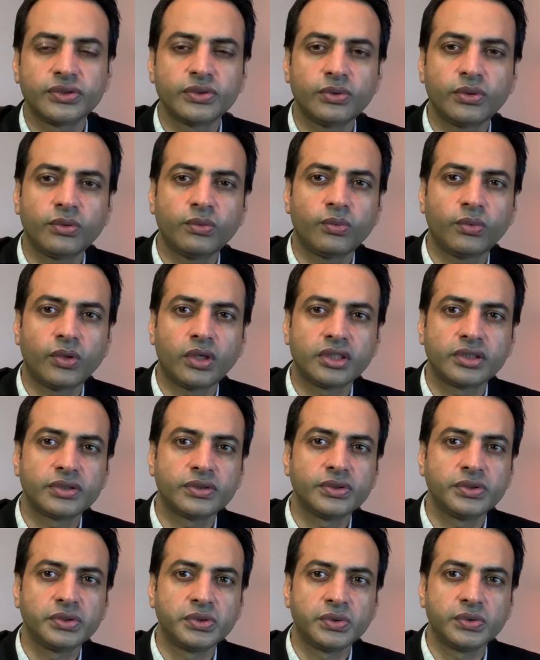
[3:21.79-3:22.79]
You don't want
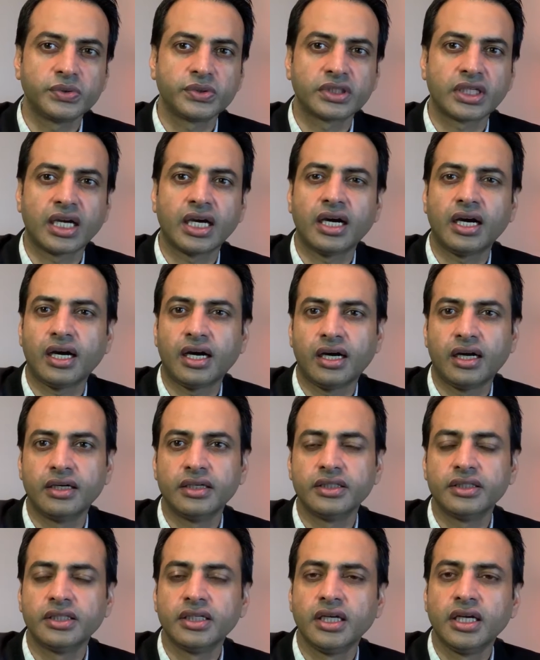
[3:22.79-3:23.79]
to use a
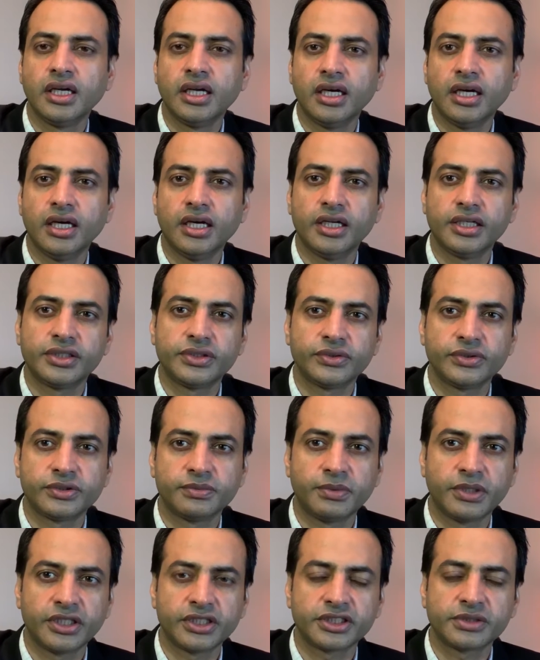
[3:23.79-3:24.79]
hard
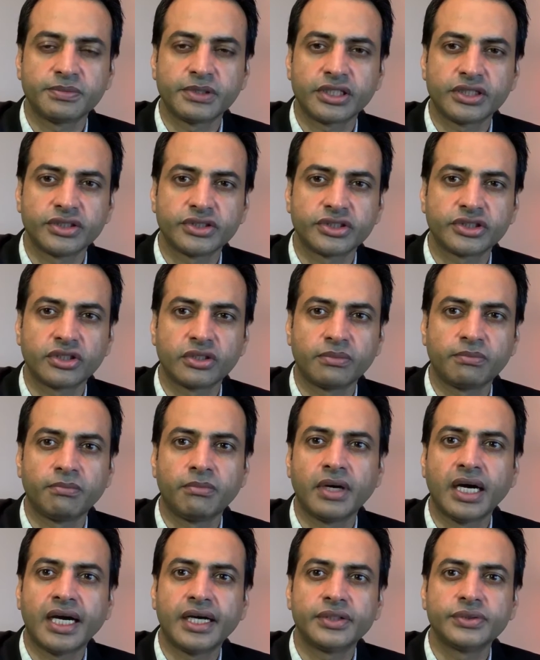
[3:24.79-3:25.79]
toothbrush, because your
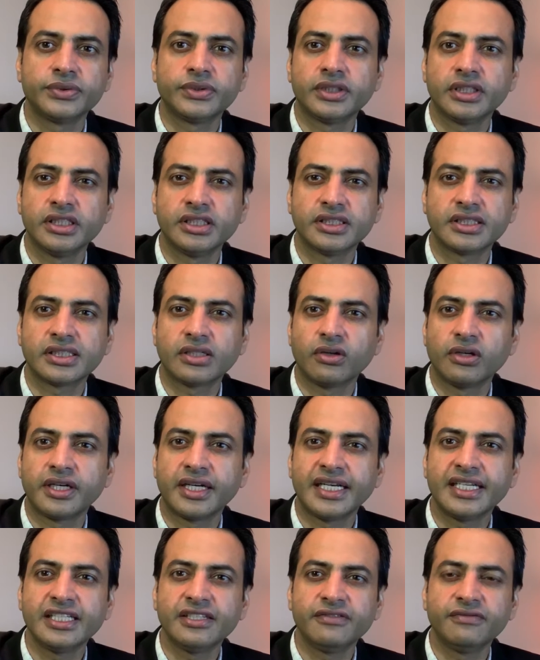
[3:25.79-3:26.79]
mouth is
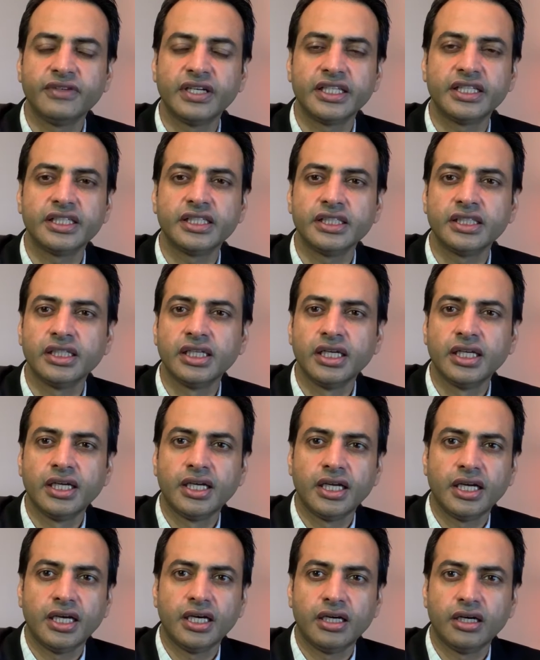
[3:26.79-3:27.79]
already very
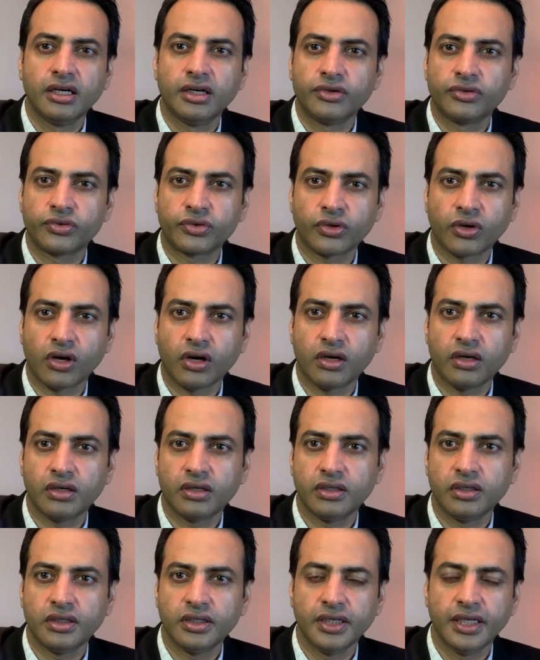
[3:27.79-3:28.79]

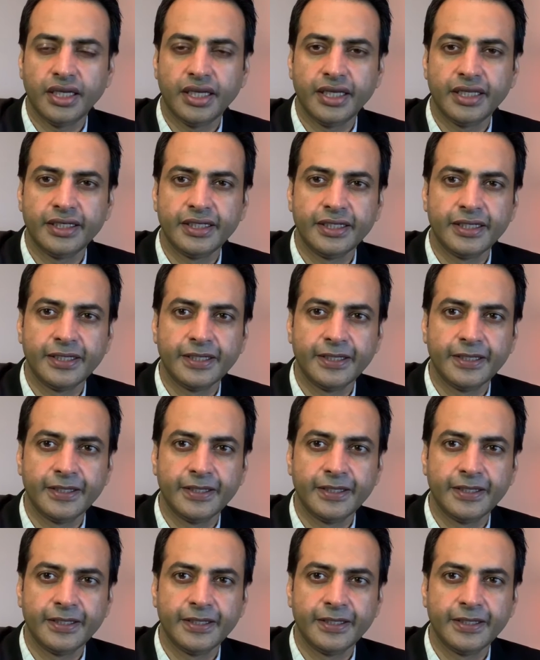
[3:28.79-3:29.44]
raw, and